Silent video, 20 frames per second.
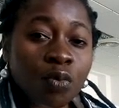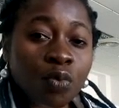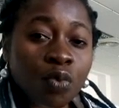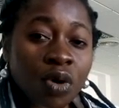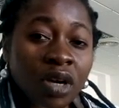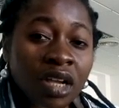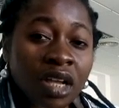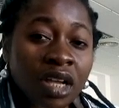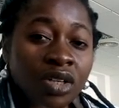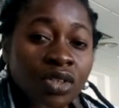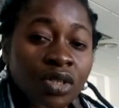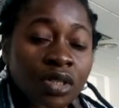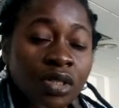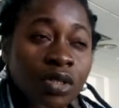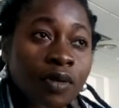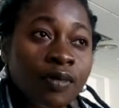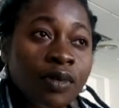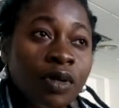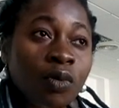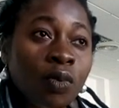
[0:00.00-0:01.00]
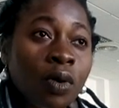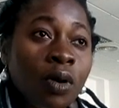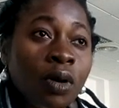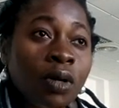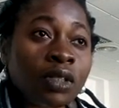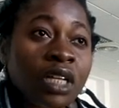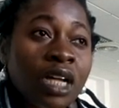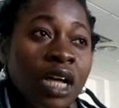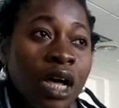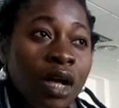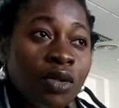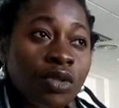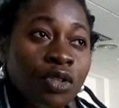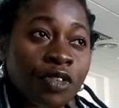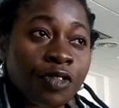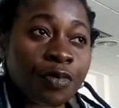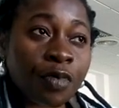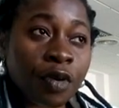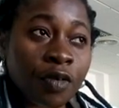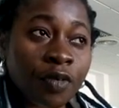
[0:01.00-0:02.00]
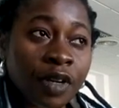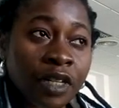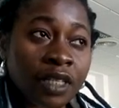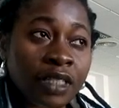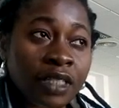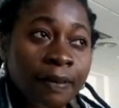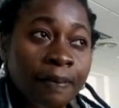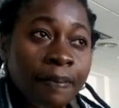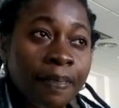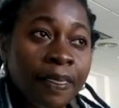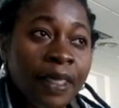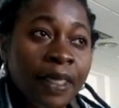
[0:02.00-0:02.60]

poor countries of the world out of poverty.